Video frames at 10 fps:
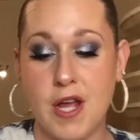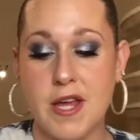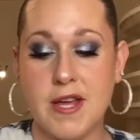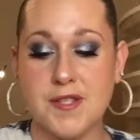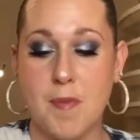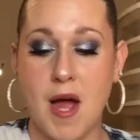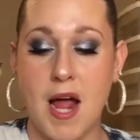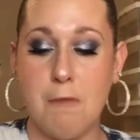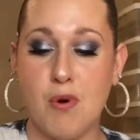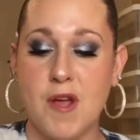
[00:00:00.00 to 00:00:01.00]
is
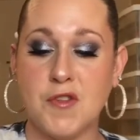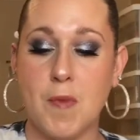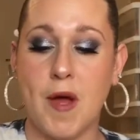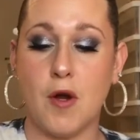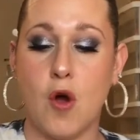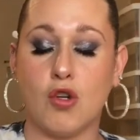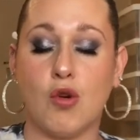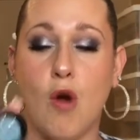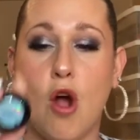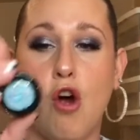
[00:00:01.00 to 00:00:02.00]
my Prismetal
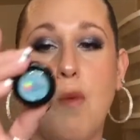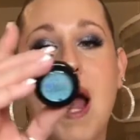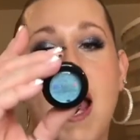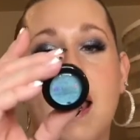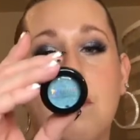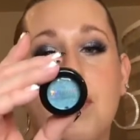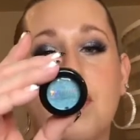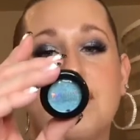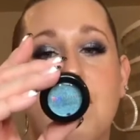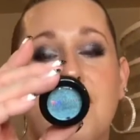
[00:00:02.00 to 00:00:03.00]
Chrome Eye
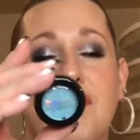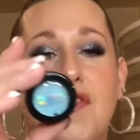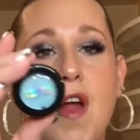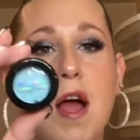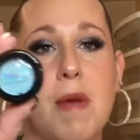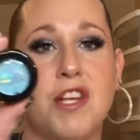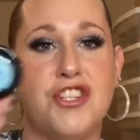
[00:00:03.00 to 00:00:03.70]
Mousse from